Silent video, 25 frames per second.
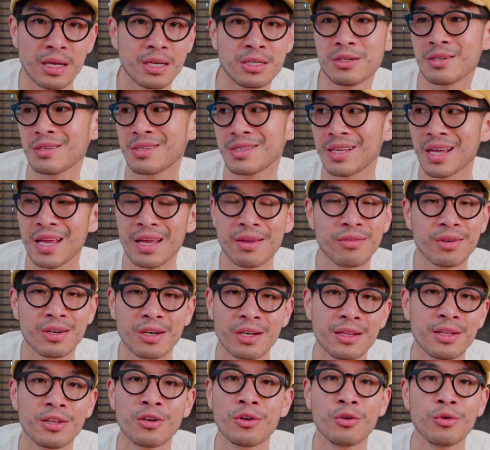It just gave it
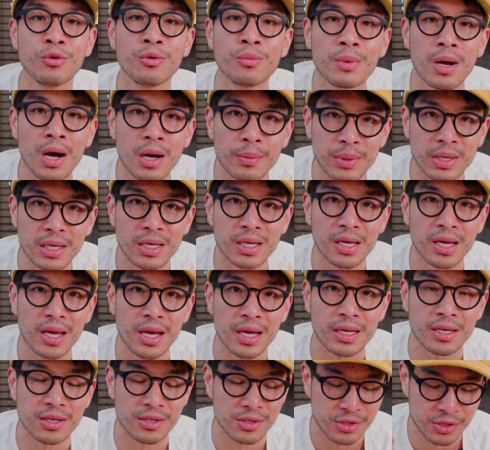a little umami
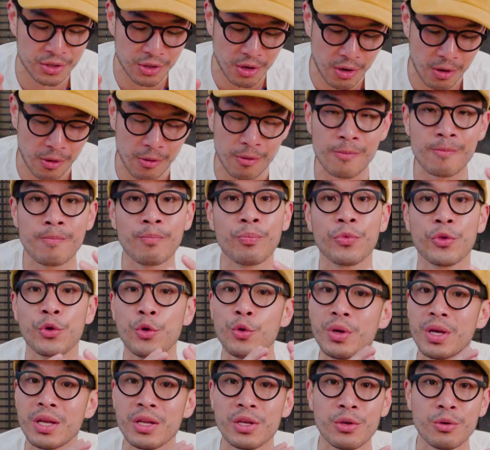kick. So
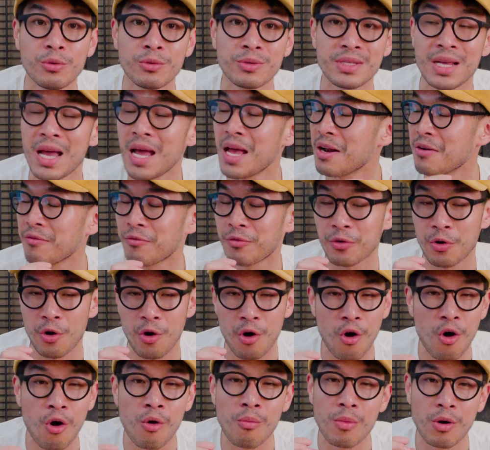you can use that for
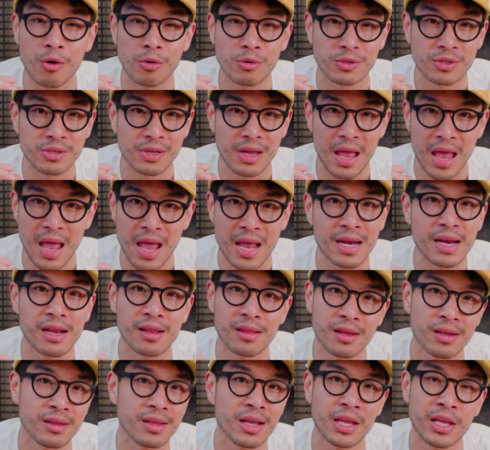almost
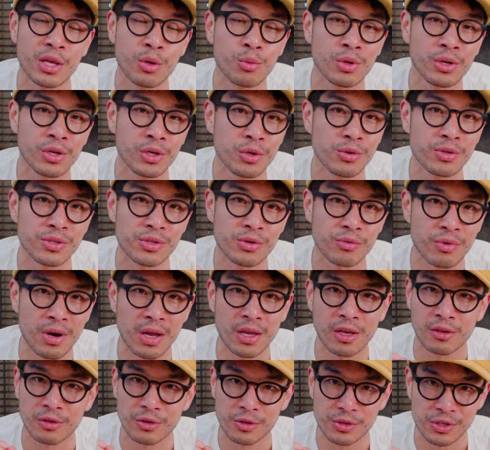anything that you would use a
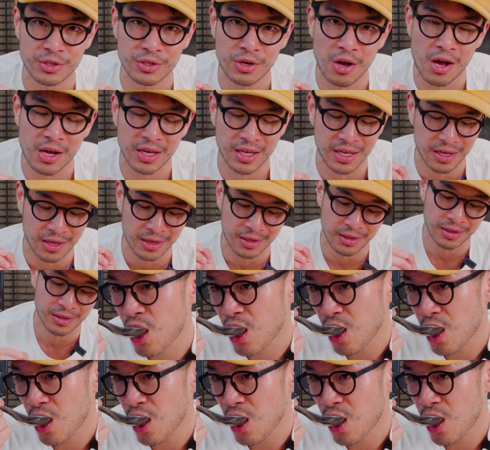regular stock in.